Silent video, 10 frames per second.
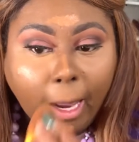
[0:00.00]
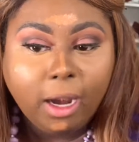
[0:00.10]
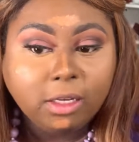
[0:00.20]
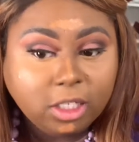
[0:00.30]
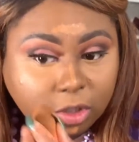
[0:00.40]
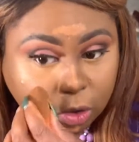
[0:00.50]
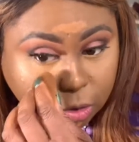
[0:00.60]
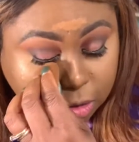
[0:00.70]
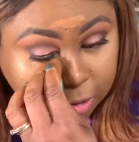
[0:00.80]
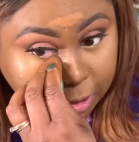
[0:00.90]
just
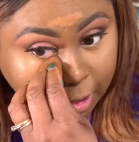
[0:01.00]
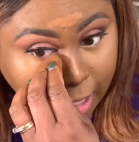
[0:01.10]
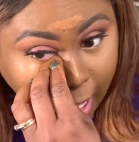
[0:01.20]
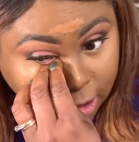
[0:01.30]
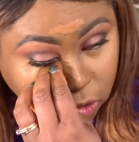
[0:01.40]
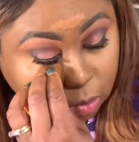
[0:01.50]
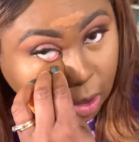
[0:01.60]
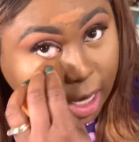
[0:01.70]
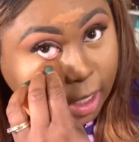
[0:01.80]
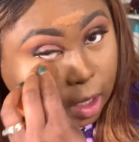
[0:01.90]
used the extra
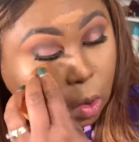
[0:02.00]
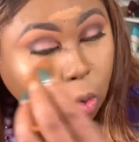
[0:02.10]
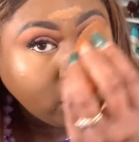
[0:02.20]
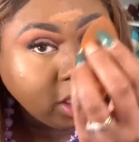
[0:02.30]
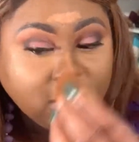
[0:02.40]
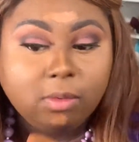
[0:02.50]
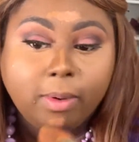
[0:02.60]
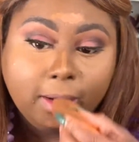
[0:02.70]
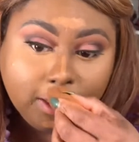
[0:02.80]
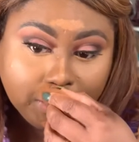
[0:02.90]
product on the
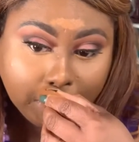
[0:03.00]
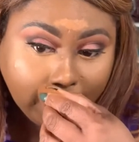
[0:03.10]
sponge